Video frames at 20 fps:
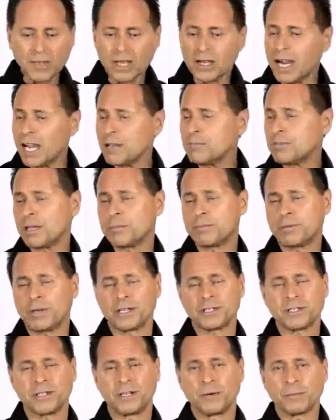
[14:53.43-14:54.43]
High blood
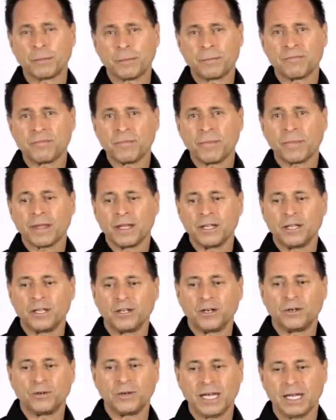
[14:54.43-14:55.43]
pressure,
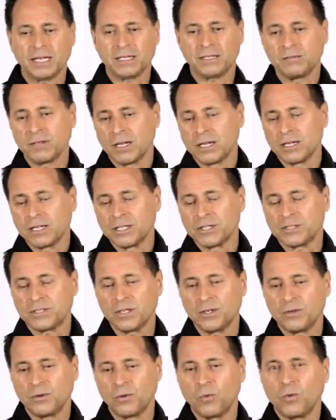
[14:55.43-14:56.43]
and
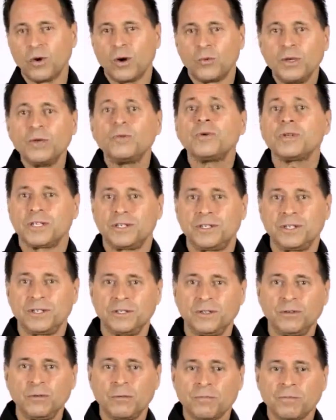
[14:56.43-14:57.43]
so what we want to
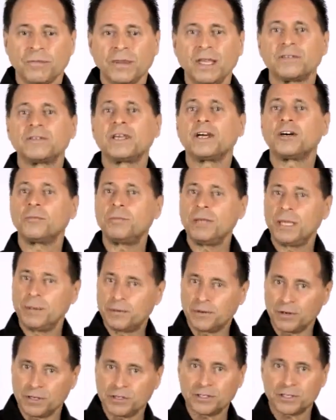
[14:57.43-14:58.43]
do is help
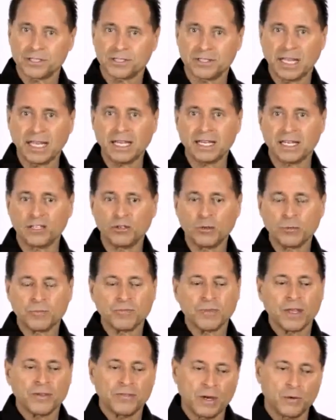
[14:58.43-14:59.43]
people understand
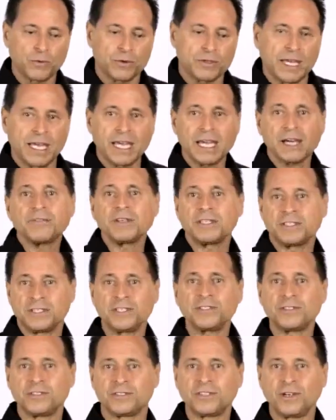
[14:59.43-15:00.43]
that when they have
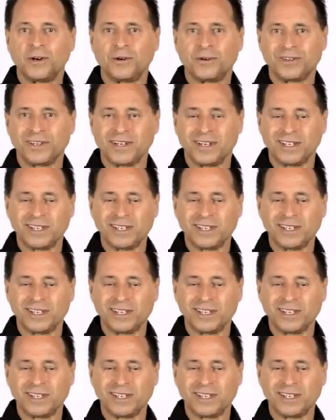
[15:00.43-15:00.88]
these issues going